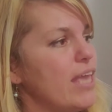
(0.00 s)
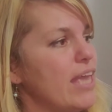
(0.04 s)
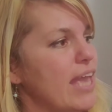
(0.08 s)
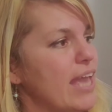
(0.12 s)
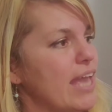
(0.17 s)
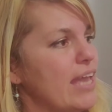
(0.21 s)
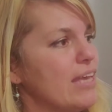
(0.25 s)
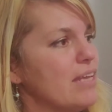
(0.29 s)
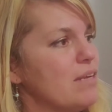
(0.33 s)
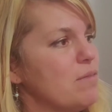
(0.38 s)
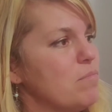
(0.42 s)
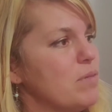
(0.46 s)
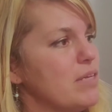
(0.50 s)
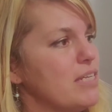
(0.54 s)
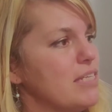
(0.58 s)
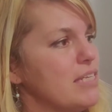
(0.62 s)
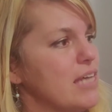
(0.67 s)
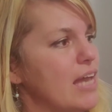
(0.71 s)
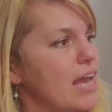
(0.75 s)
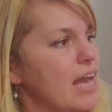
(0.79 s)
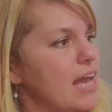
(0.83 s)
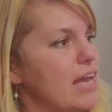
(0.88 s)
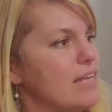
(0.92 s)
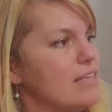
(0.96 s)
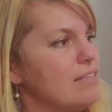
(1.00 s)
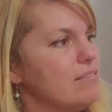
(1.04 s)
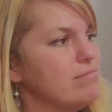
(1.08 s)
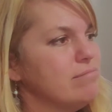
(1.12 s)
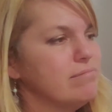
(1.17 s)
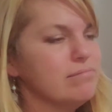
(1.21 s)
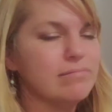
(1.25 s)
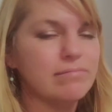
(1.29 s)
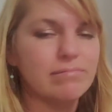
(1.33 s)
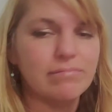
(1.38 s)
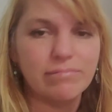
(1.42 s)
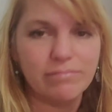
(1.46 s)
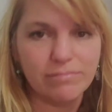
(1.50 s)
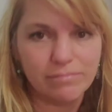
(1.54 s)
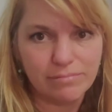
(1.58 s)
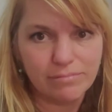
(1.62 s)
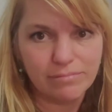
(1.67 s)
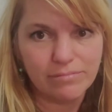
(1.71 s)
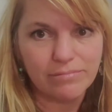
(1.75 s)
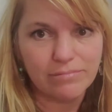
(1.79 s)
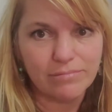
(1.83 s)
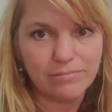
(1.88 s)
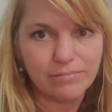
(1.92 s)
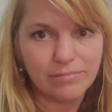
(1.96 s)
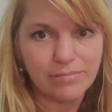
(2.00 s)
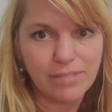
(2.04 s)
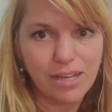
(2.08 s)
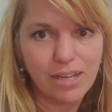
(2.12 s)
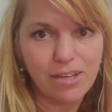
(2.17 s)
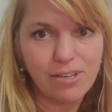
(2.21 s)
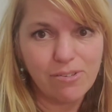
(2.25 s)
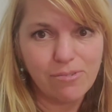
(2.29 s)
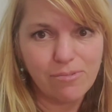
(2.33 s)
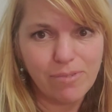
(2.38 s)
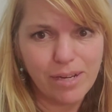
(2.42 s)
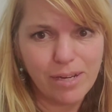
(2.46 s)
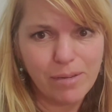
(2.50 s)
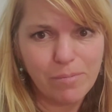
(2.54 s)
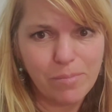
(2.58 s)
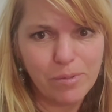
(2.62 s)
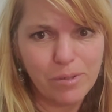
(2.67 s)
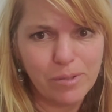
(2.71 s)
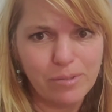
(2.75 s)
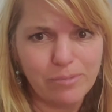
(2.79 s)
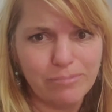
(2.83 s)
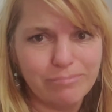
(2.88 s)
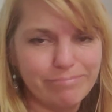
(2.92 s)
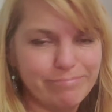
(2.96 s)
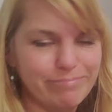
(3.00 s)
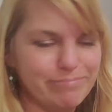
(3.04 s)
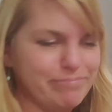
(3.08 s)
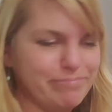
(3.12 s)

can't be tied? A rainbow.